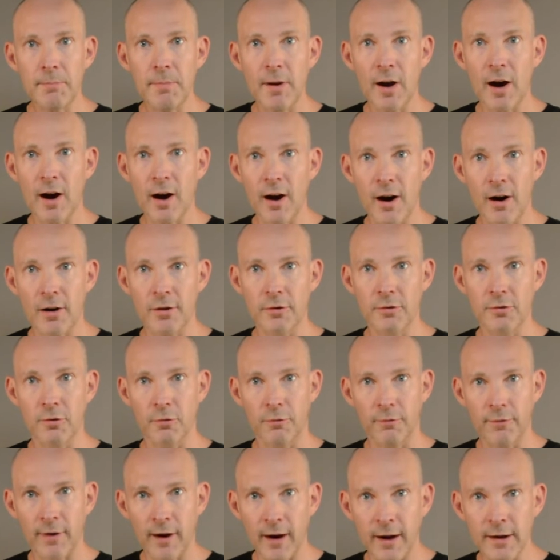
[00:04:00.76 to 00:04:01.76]
be hard to
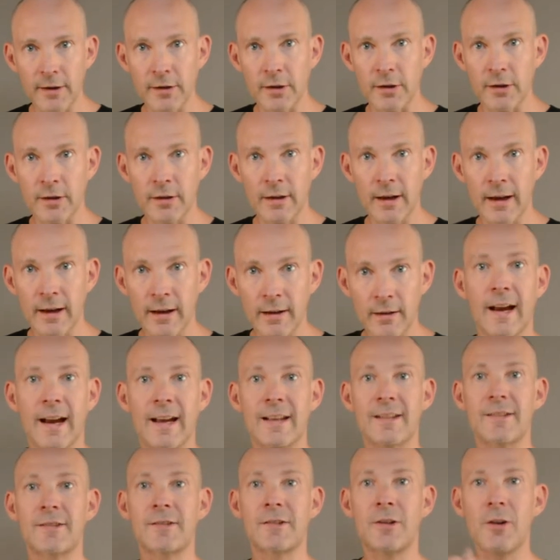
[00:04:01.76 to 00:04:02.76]
find a,
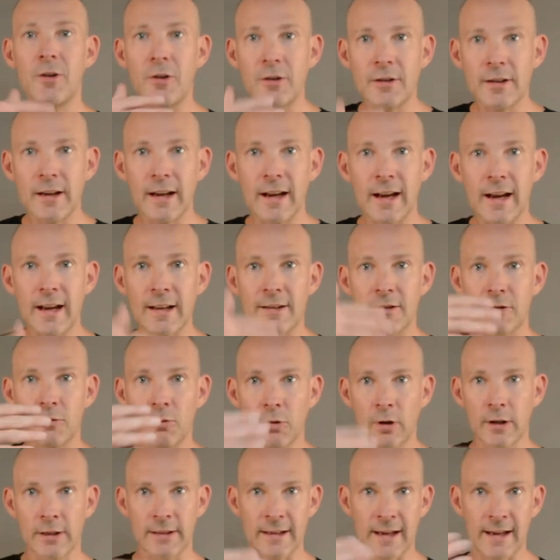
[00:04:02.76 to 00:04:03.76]
as good as
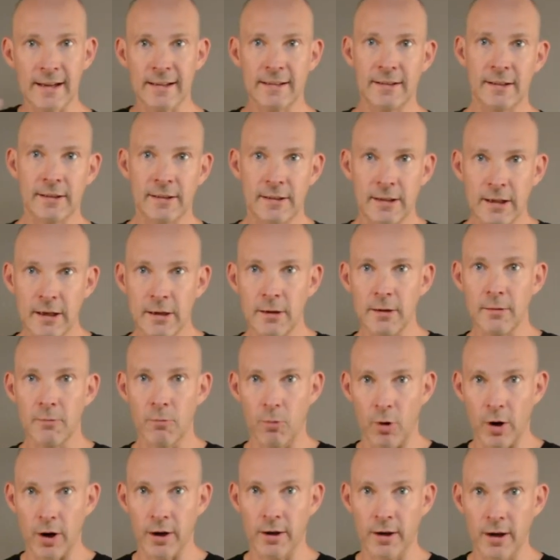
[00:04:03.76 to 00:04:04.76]
Google's S T T
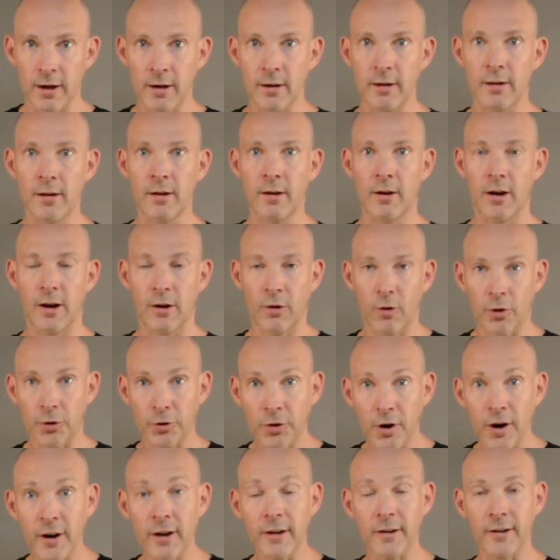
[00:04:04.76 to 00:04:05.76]
working
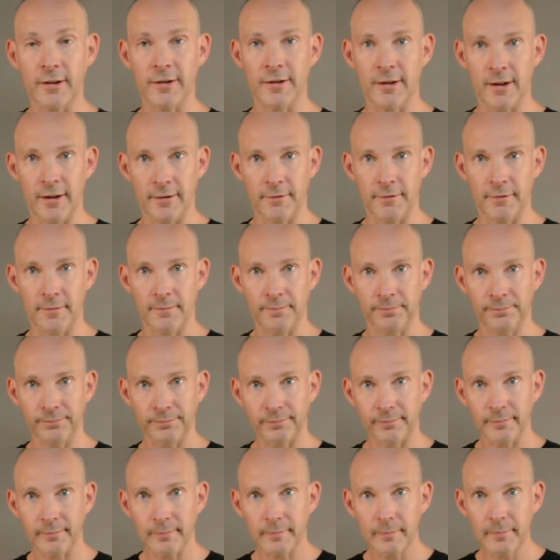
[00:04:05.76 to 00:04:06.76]
alternative.
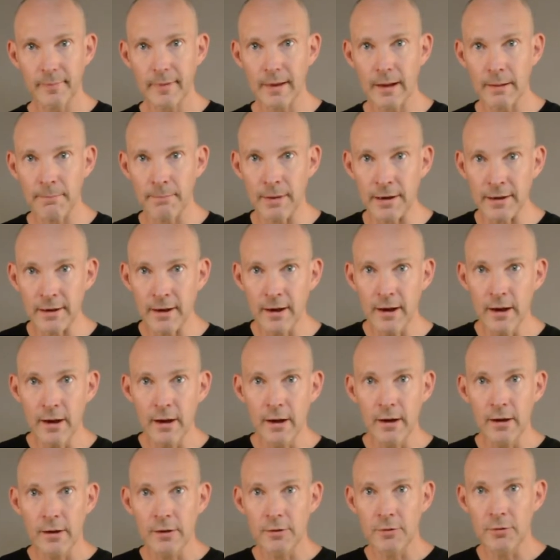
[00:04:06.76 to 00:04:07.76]
But
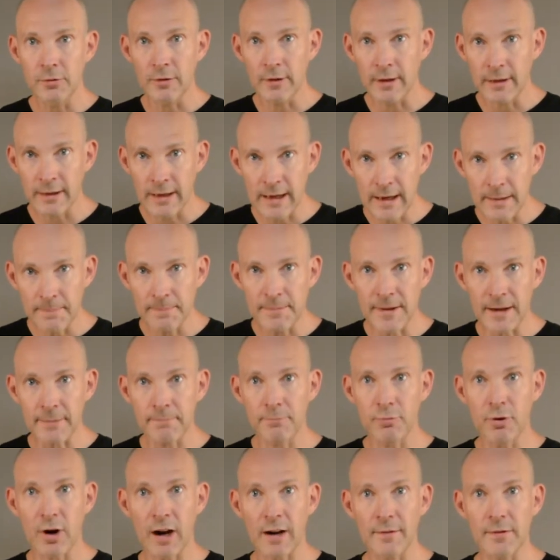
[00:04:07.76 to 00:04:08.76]
to keep that
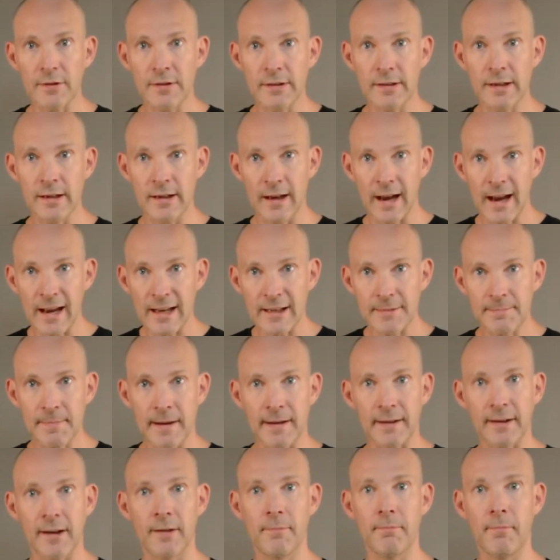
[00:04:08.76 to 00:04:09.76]
privacy
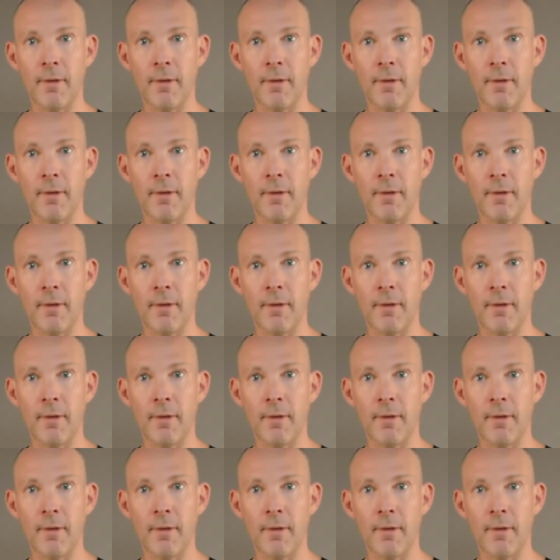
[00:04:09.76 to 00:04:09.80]
aspect in